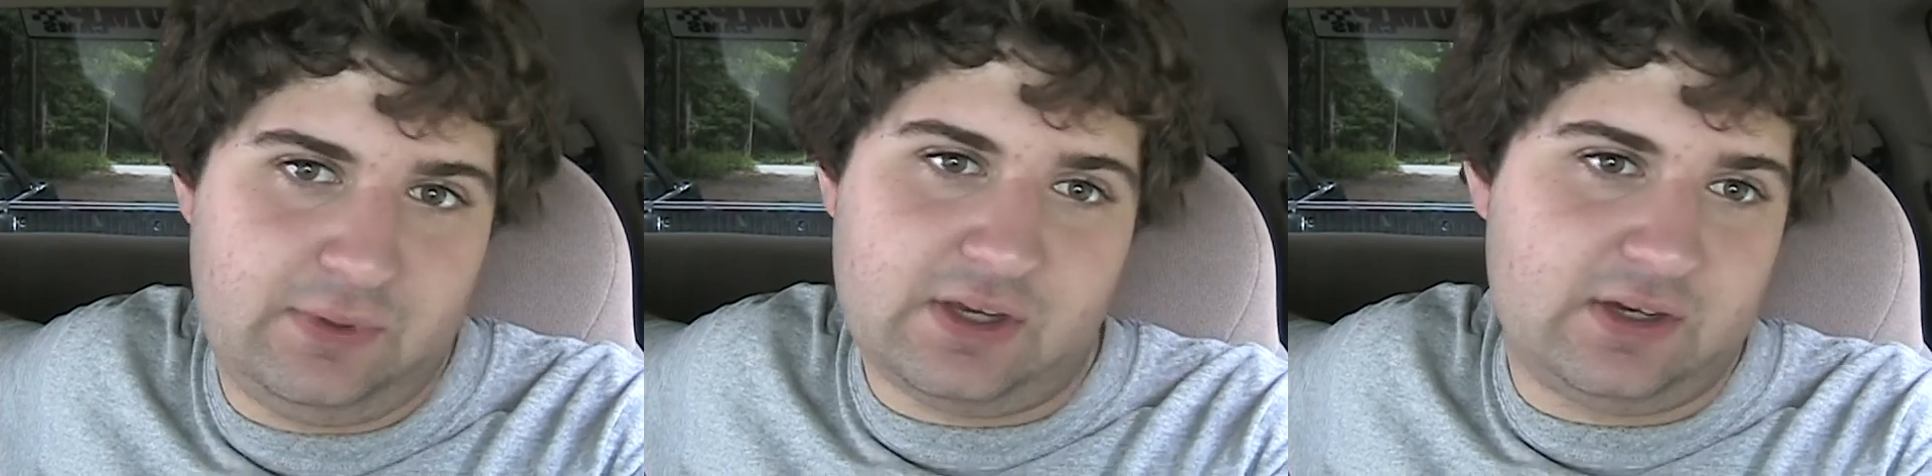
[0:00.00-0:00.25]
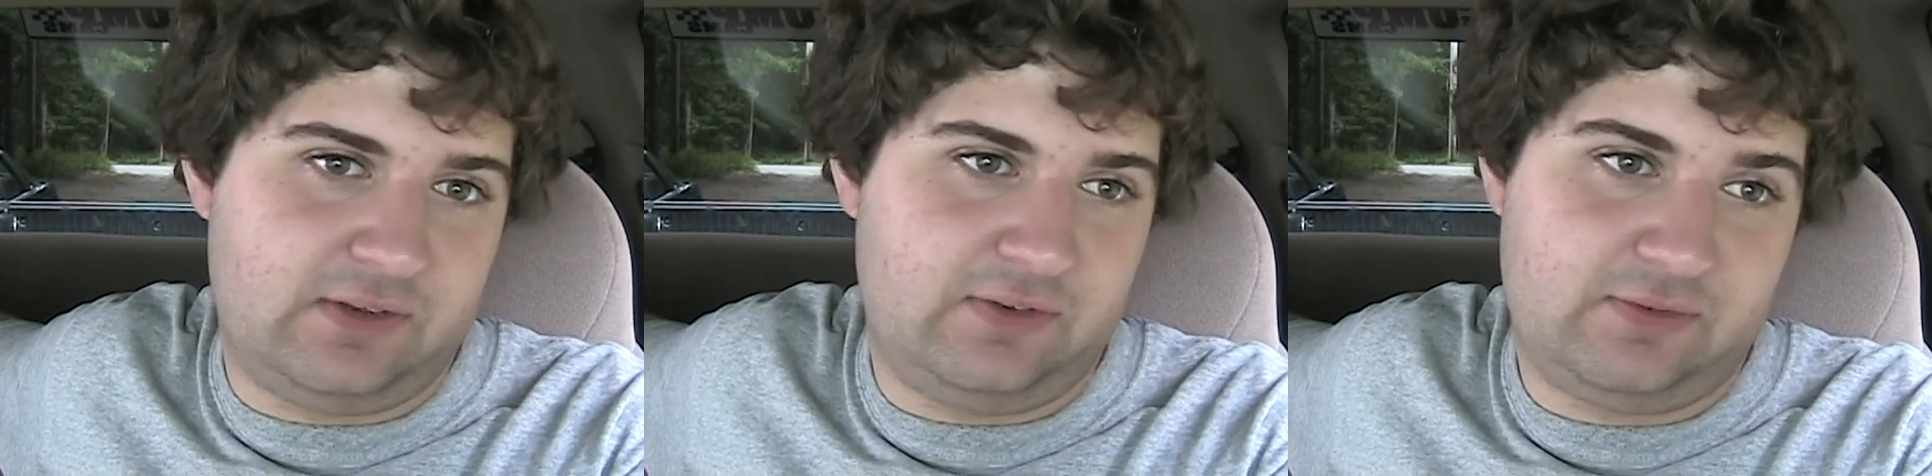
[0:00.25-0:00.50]

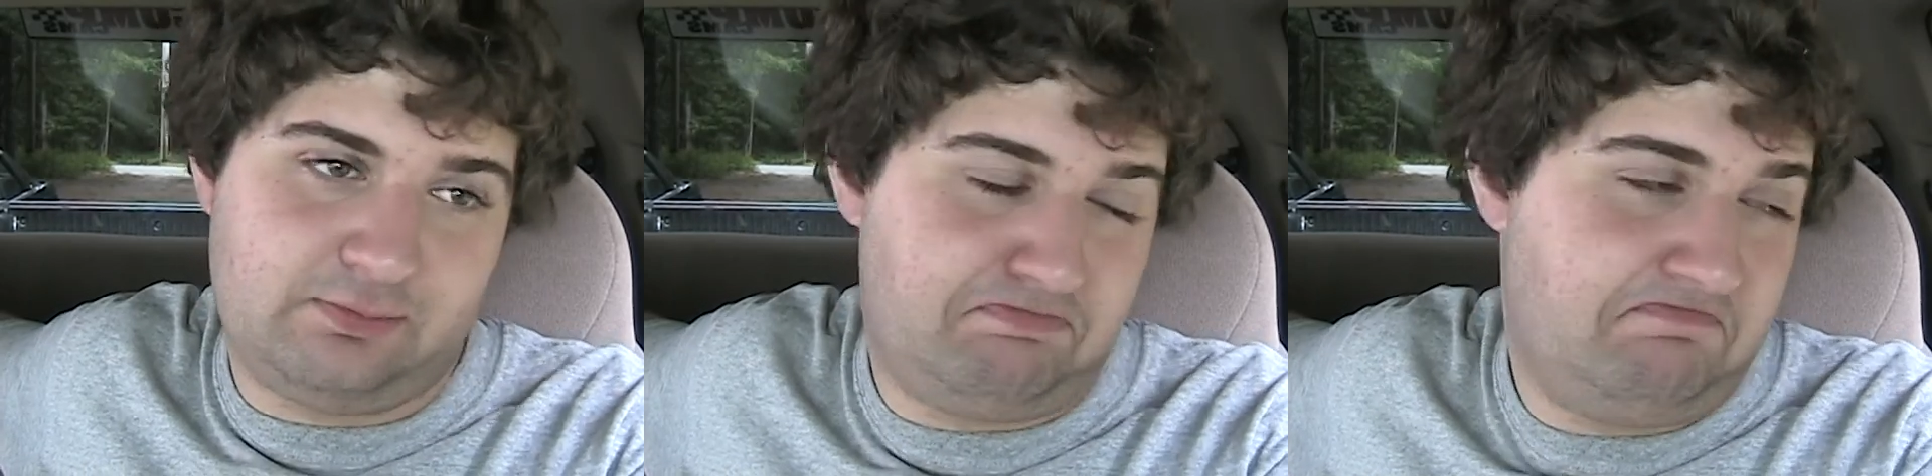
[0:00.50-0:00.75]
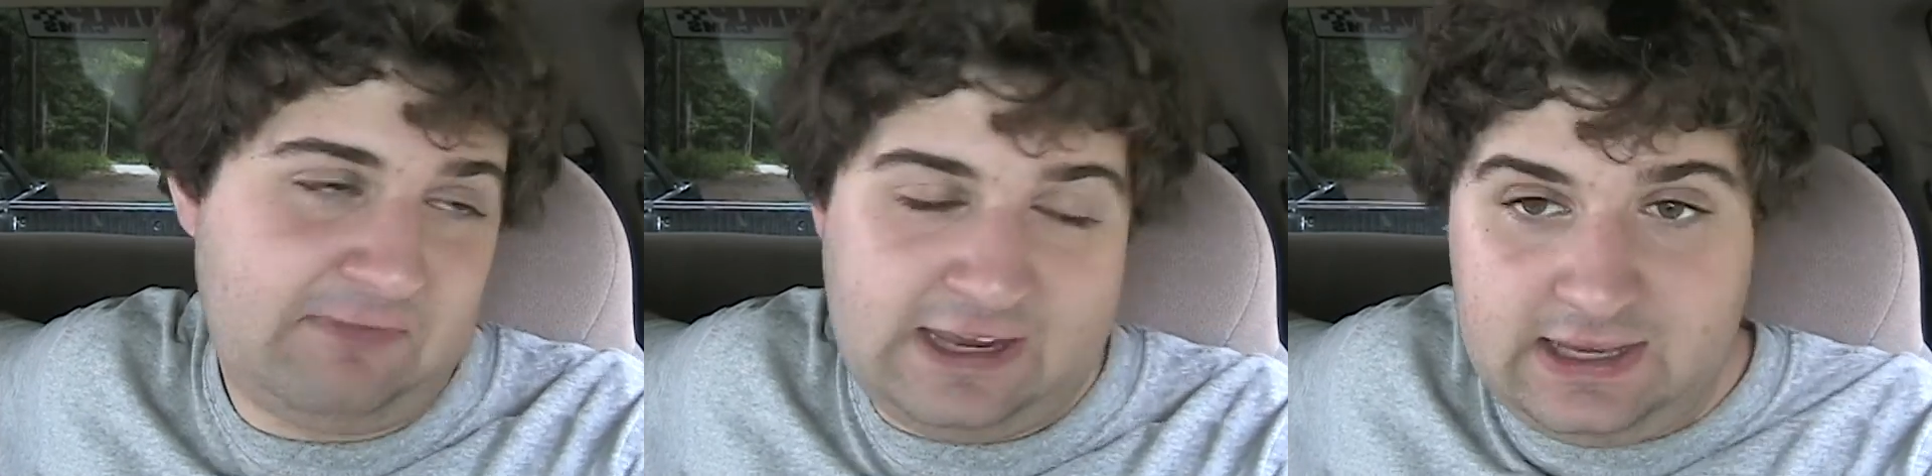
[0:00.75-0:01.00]
because
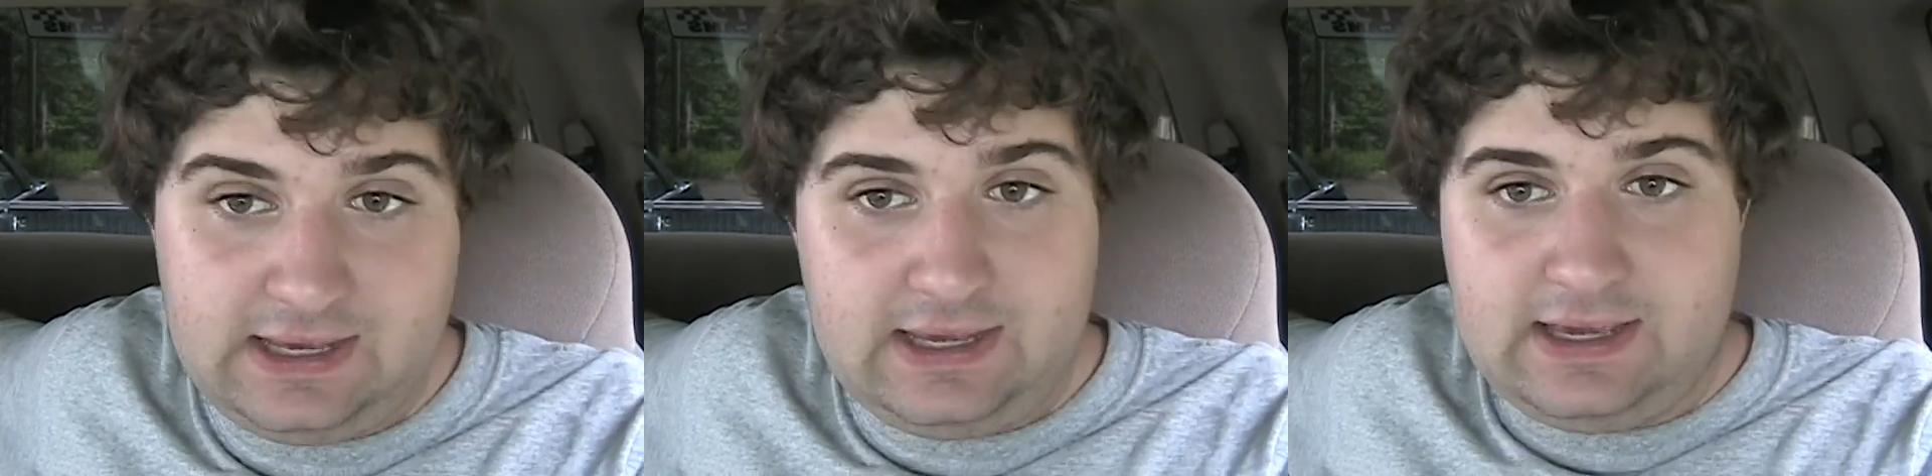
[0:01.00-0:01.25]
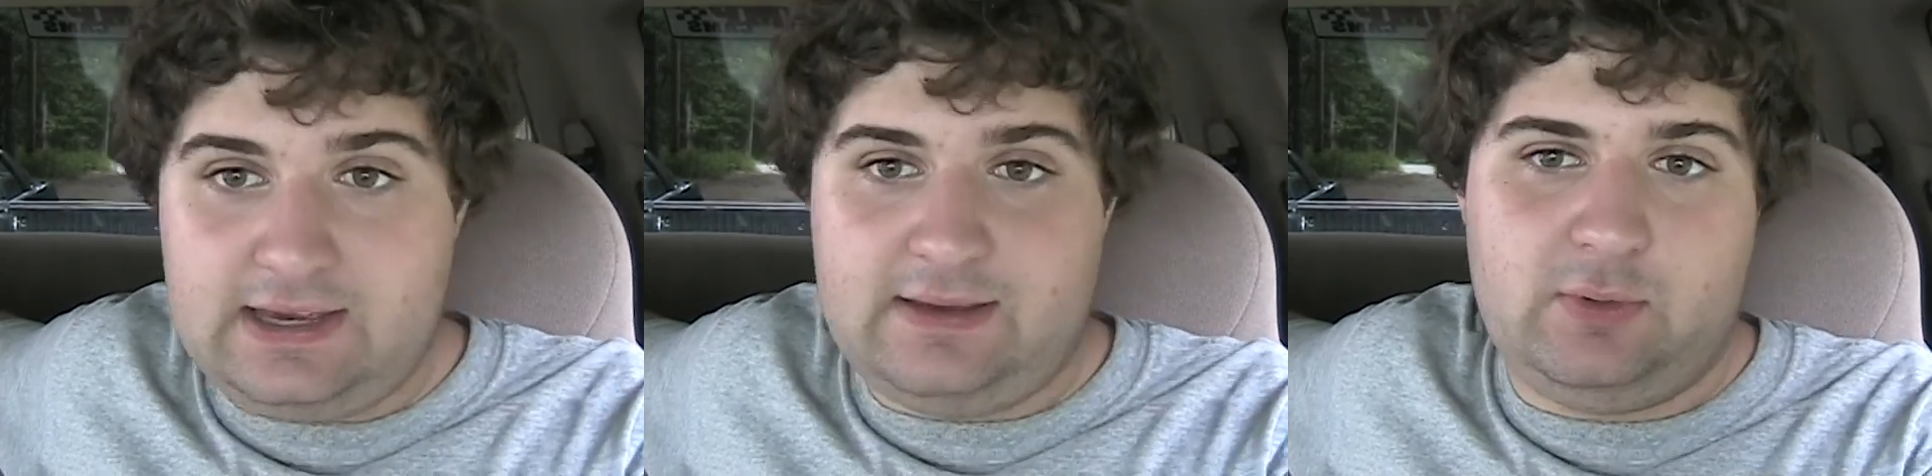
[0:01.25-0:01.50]

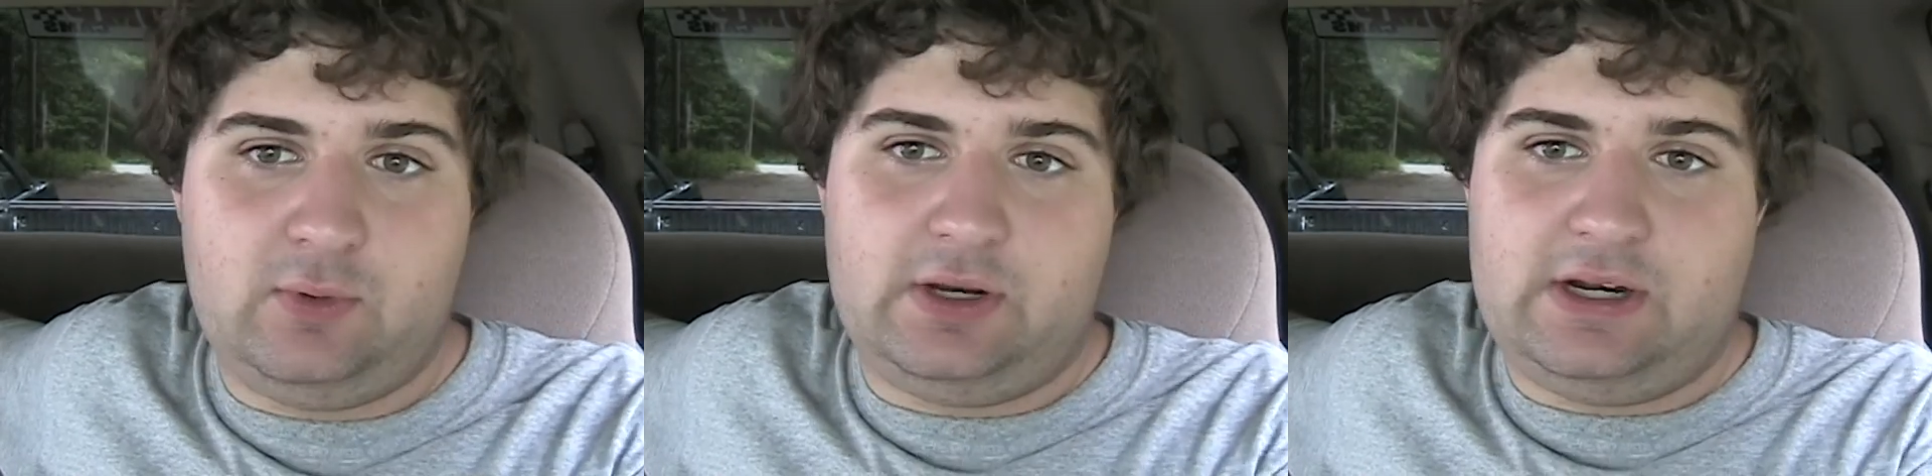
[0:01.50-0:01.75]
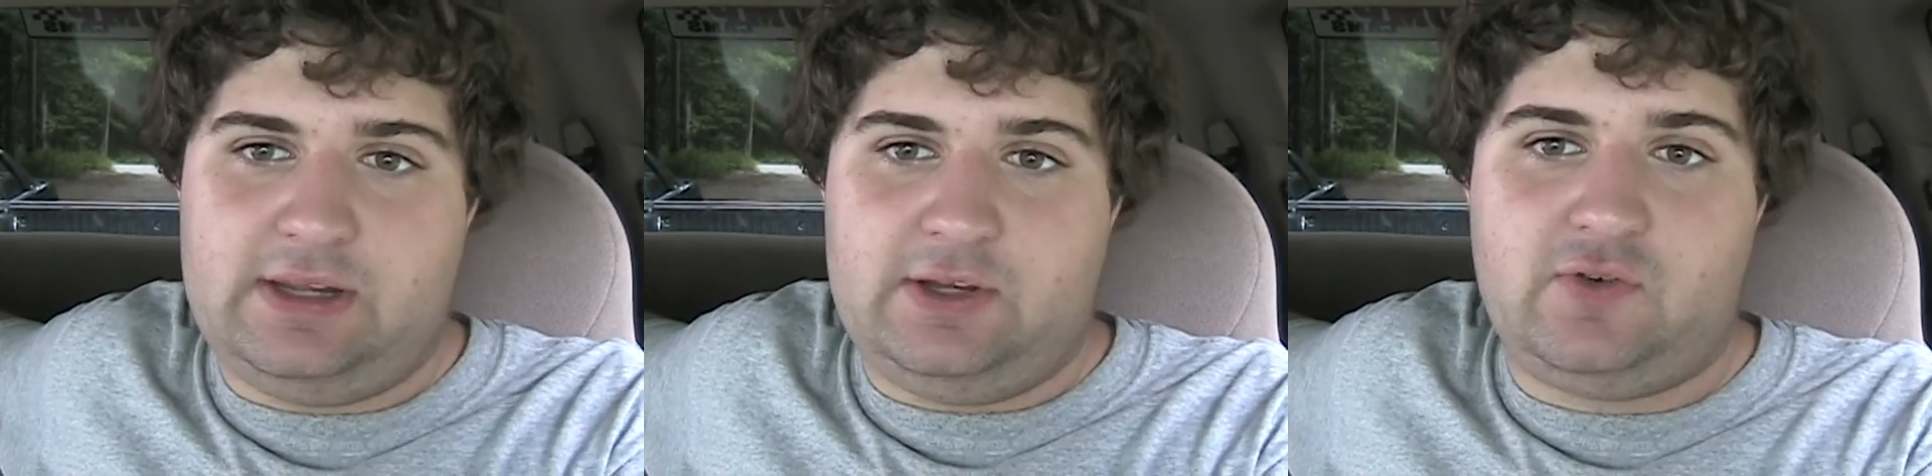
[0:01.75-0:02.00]
I've been
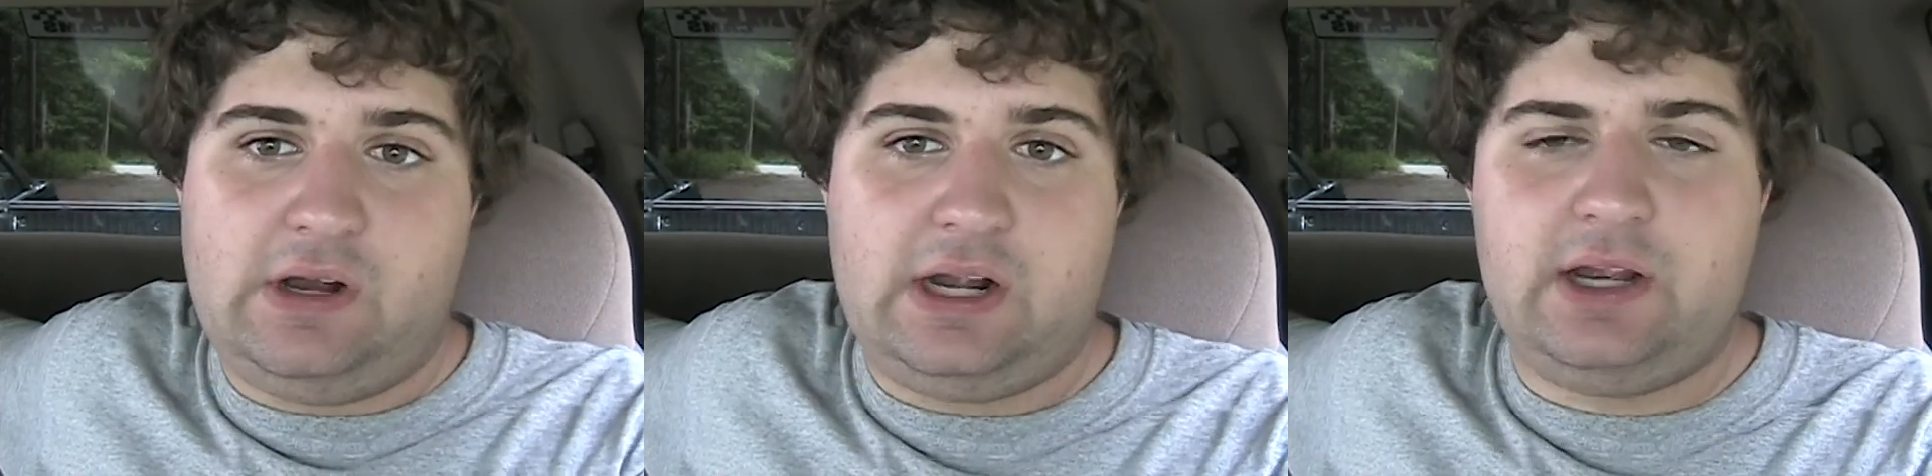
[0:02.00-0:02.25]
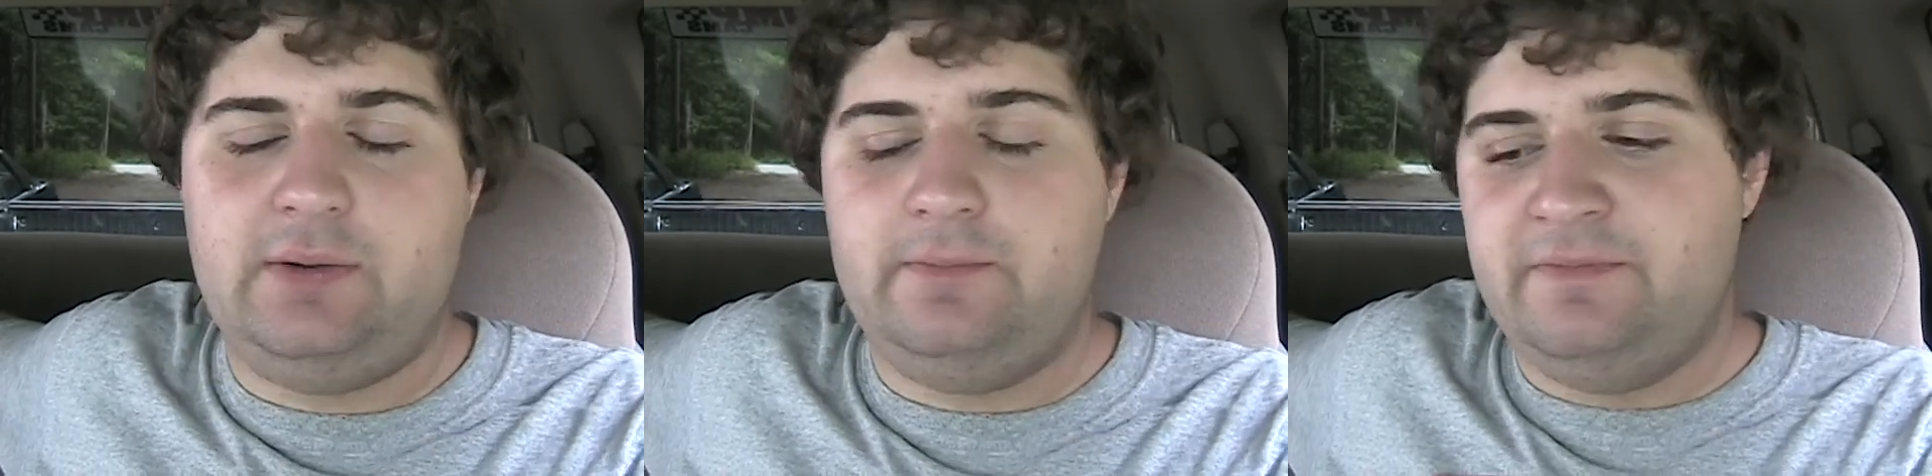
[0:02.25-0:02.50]
working on the
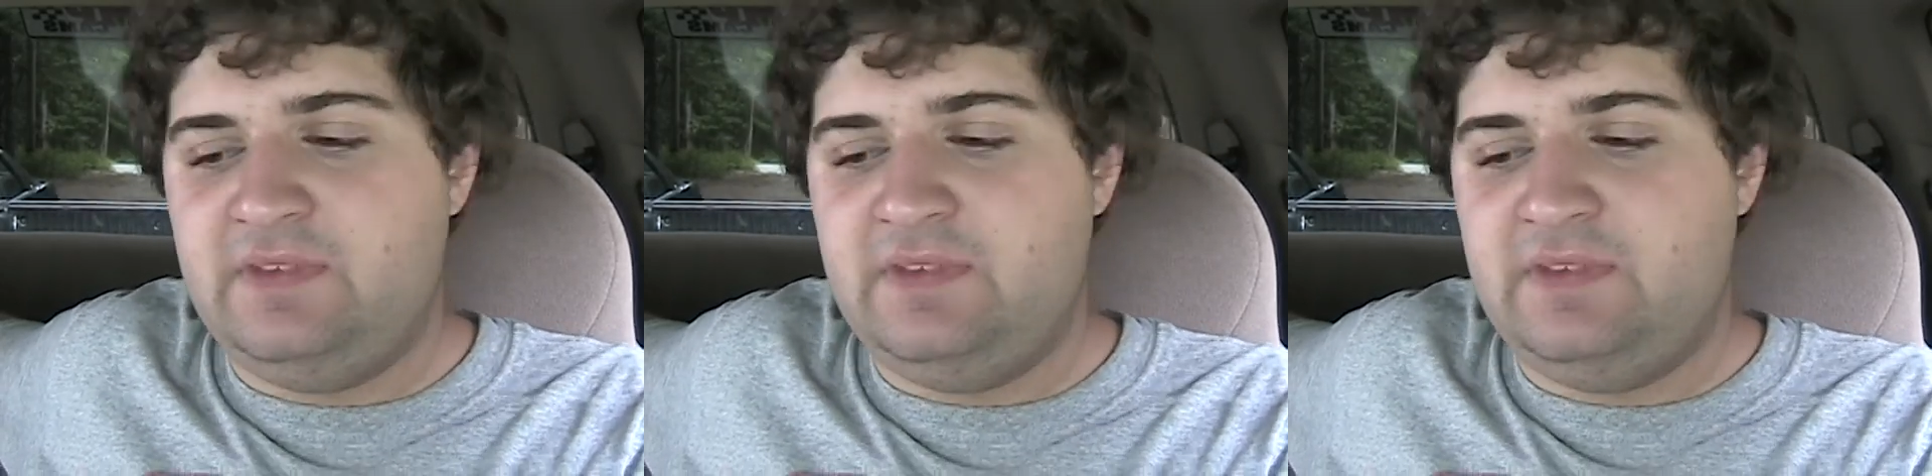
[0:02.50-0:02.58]
truck.